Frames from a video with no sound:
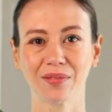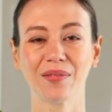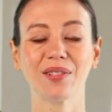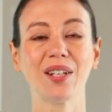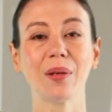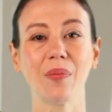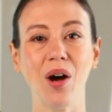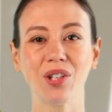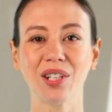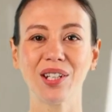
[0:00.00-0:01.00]
Slim
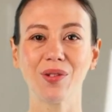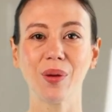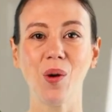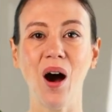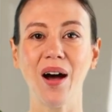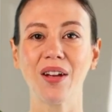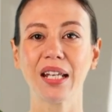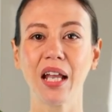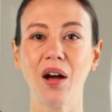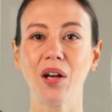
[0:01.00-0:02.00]
margins require
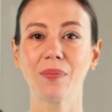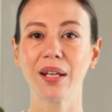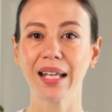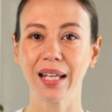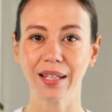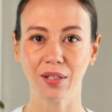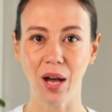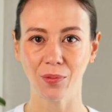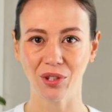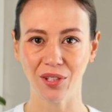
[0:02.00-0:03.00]
near immediate
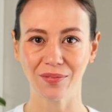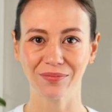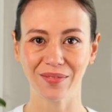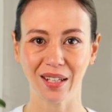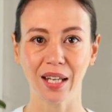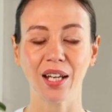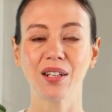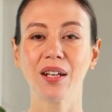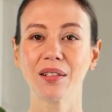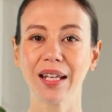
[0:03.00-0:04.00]
adoption.
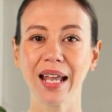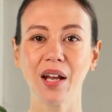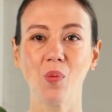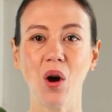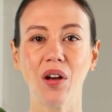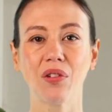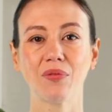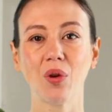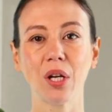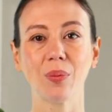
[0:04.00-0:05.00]
Luckily, with a
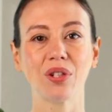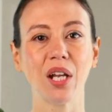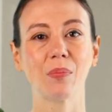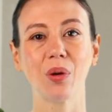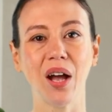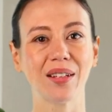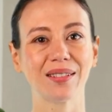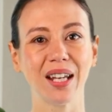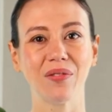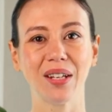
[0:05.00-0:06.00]
40% plus
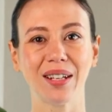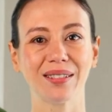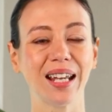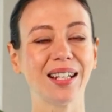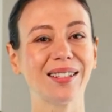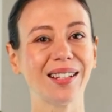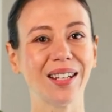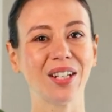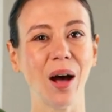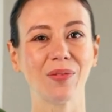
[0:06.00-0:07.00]
savings, instant
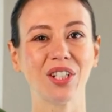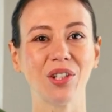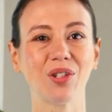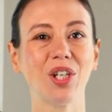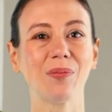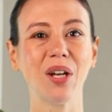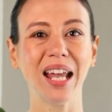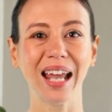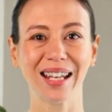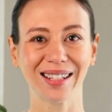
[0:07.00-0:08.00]
adoption should be
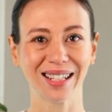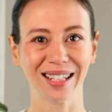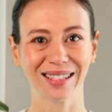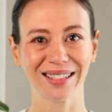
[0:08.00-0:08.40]
easy.